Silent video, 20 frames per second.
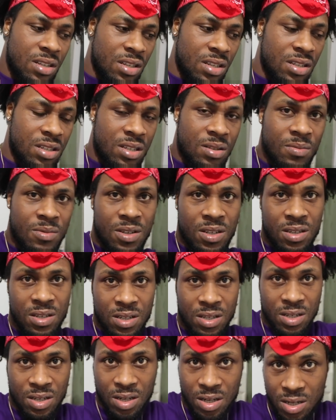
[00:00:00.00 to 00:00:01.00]
You see me
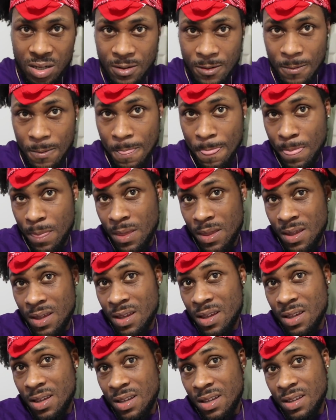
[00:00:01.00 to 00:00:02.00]
and
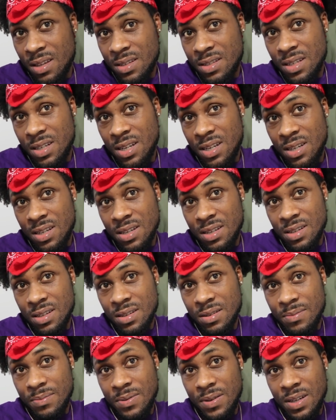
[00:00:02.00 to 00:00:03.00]
see there.
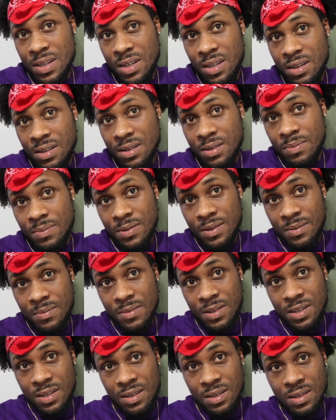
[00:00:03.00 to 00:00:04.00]
P A here that for
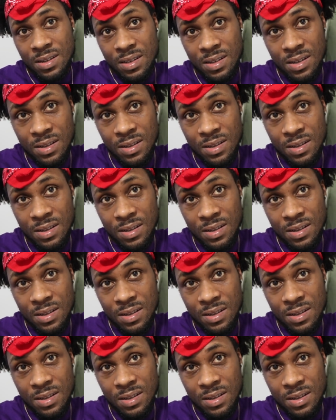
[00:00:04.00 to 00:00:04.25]
me and.